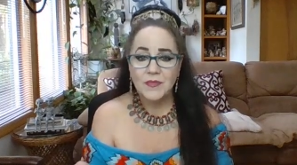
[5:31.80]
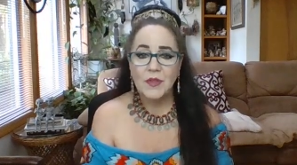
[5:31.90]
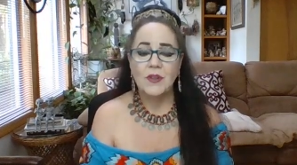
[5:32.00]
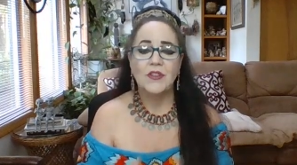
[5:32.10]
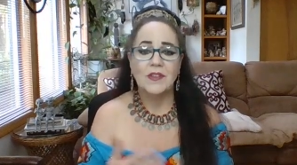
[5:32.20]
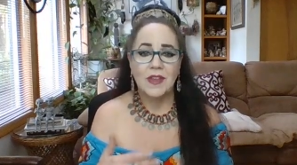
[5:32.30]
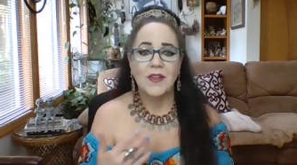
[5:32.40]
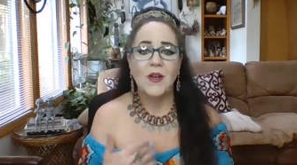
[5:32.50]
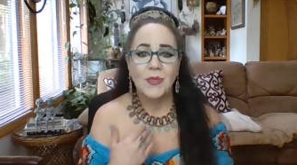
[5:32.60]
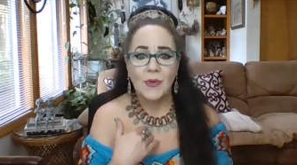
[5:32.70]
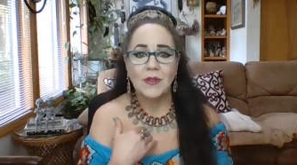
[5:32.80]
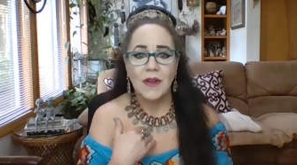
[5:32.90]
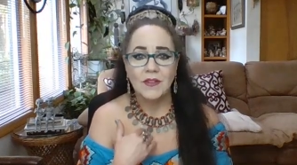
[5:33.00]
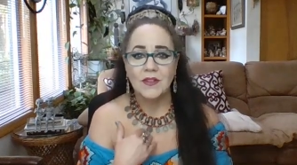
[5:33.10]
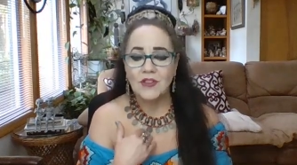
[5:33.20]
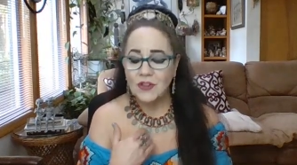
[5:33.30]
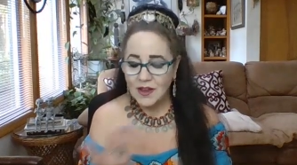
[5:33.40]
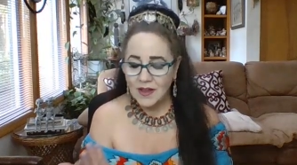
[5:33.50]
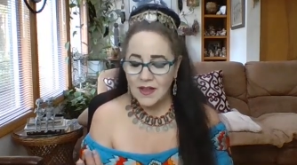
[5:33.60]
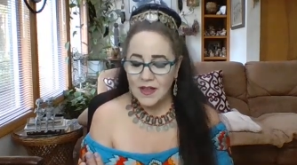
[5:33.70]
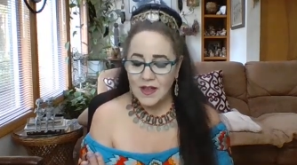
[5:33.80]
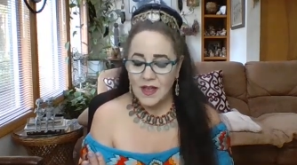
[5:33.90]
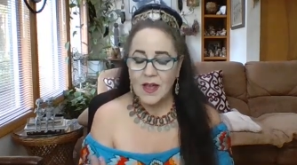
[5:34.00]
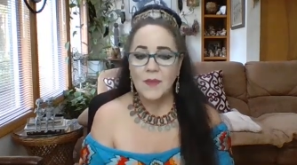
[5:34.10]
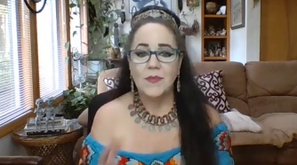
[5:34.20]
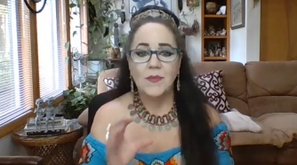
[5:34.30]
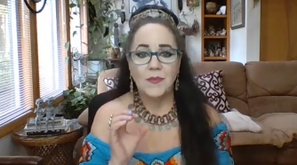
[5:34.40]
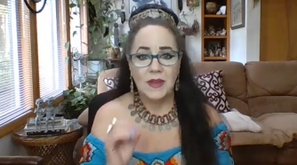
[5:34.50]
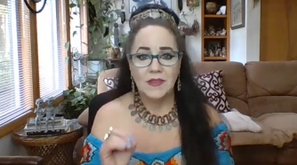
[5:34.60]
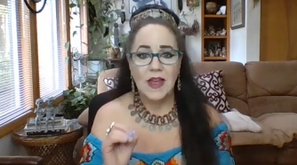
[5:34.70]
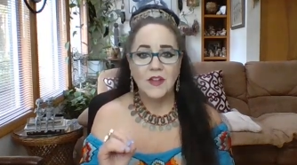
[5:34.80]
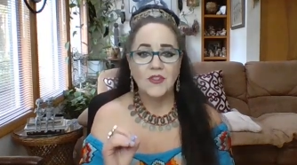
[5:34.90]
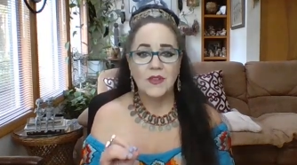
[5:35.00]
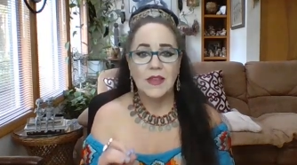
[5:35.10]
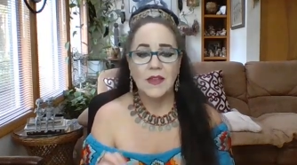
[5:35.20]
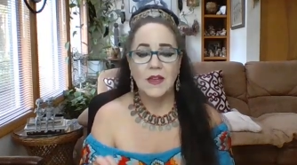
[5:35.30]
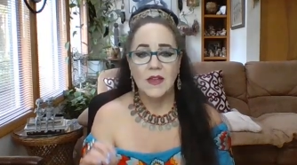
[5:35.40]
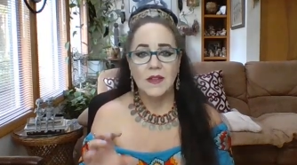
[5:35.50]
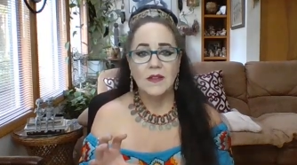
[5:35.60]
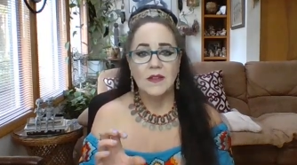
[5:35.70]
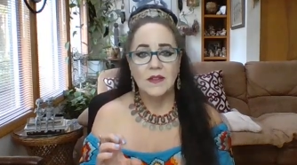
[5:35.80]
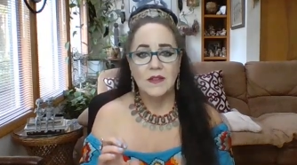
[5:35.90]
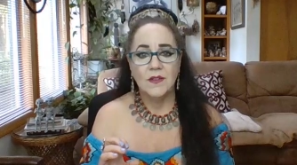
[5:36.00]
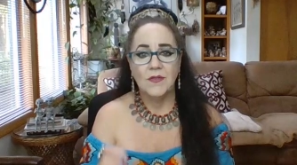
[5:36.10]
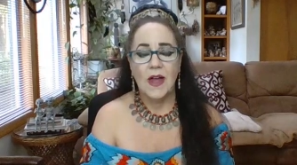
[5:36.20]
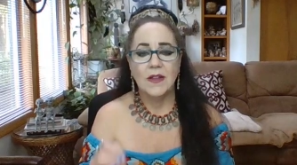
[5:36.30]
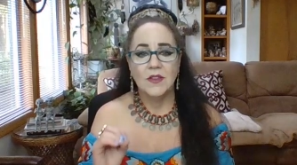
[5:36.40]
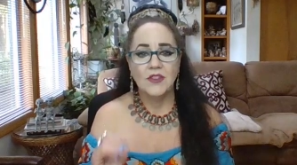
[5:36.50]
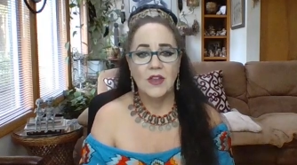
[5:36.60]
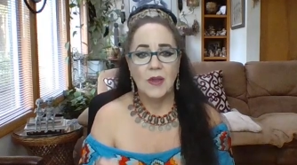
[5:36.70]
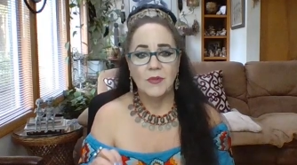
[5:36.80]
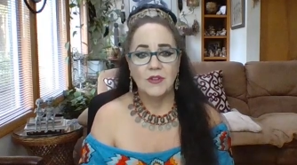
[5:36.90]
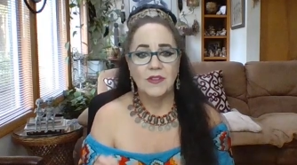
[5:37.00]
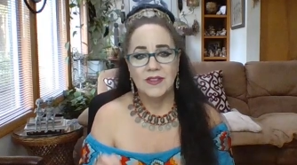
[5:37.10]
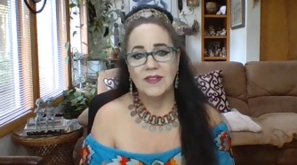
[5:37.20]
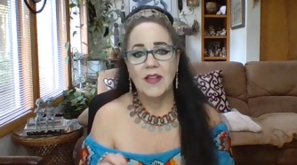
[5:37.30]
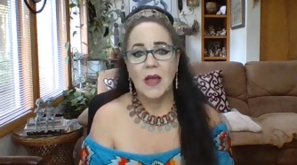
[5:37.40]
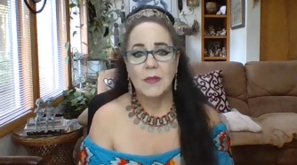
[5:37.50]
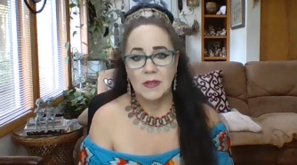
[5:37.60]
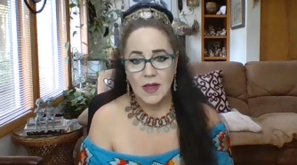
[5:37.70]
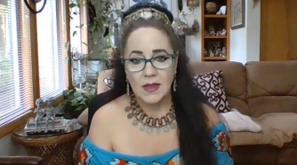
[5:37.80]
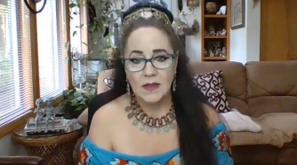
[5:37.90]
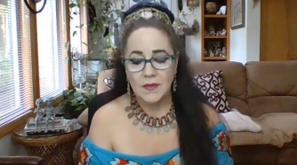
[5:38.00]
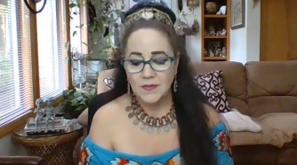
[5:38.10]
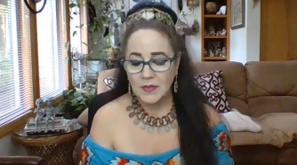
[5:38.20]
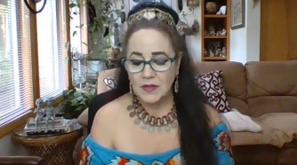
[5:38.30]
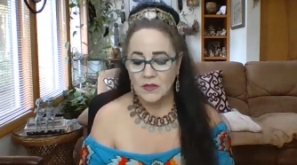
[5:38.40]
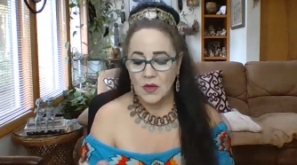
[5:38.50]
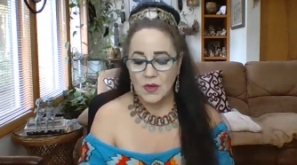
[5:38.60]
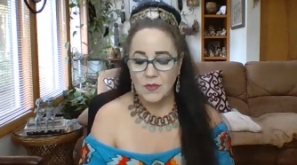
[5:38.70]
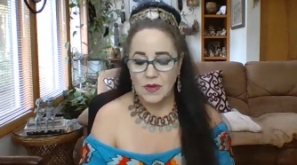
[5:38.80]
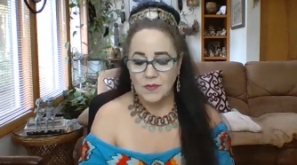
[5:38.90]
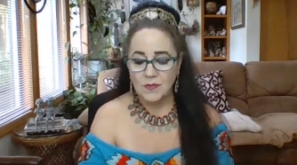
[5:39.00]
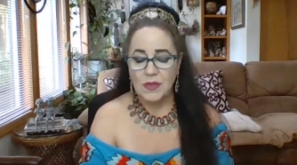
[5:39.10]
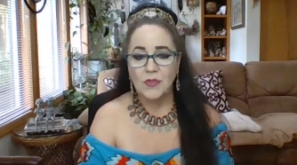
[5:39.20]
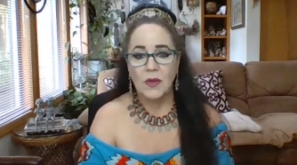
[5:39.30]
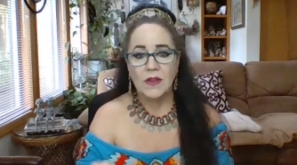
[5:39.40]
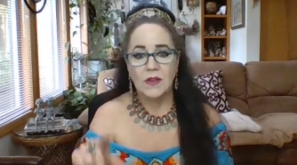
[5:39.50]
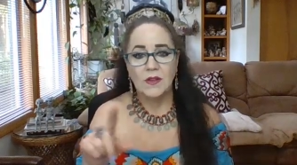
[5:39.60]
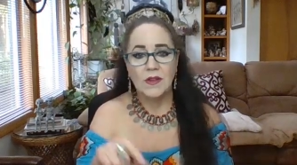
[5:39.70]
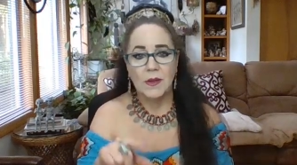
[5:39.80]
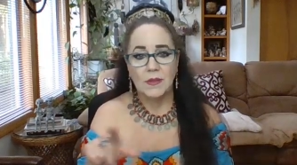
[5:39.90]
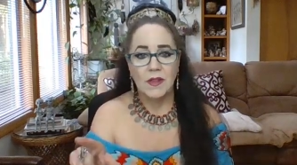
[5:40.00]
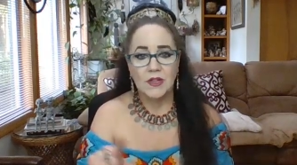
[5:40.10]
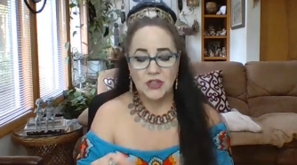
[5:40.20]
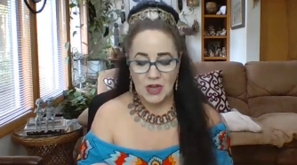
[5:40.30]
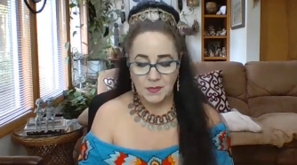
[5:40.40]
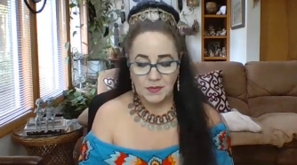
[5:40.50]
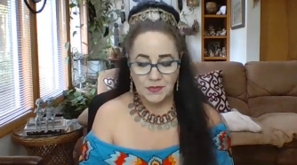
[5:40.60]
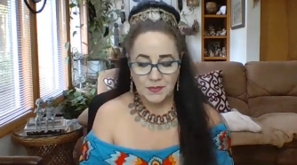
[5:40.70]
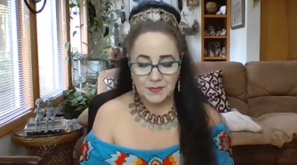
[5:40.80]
which is like throat lozenge, but it's actually defines a shape which is diamond-like. So it would be threaded into diamond-like shapes.